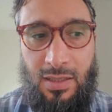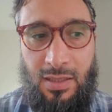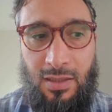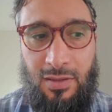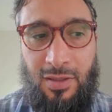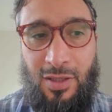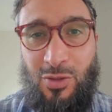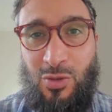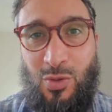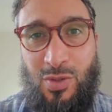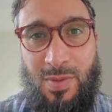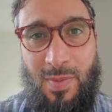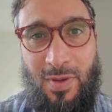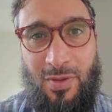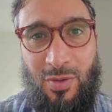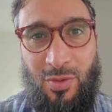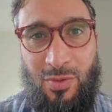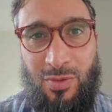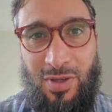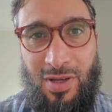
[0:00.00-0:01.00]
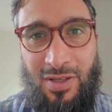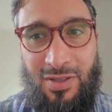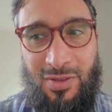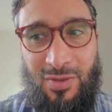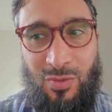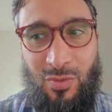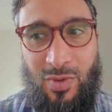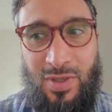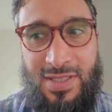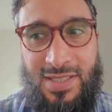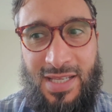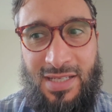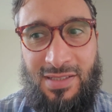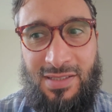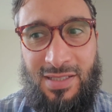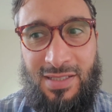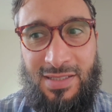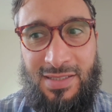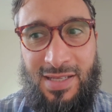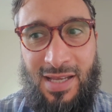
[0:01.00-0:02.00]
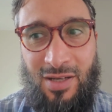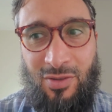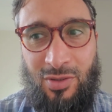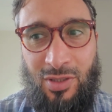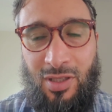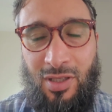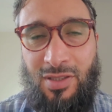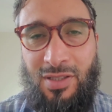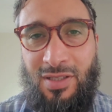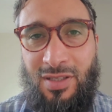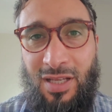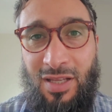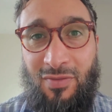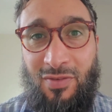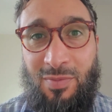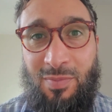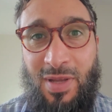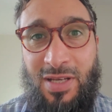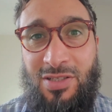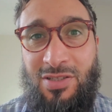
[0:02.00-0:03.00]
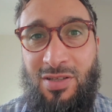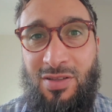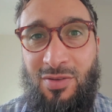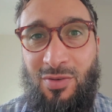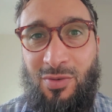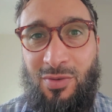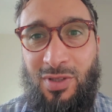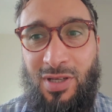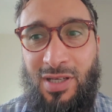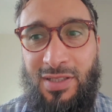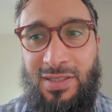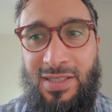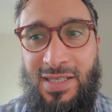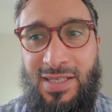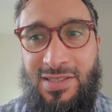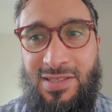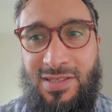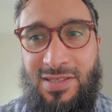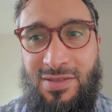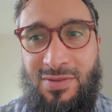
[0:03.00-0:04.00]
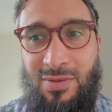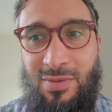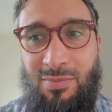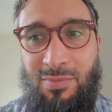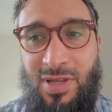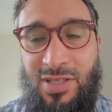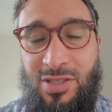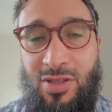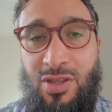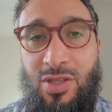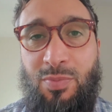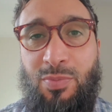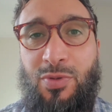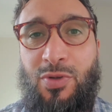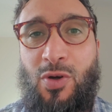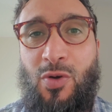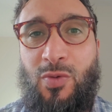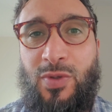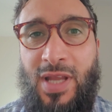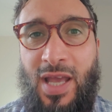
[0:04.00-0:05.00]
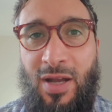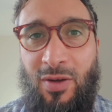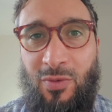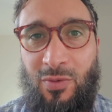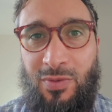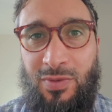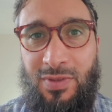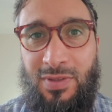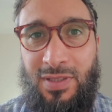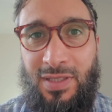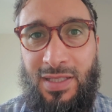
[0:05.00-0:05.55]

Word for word: Allah talks about the Quran. We sent it down. Allah didn't even mention the Quran. He just mentioned the pronoun.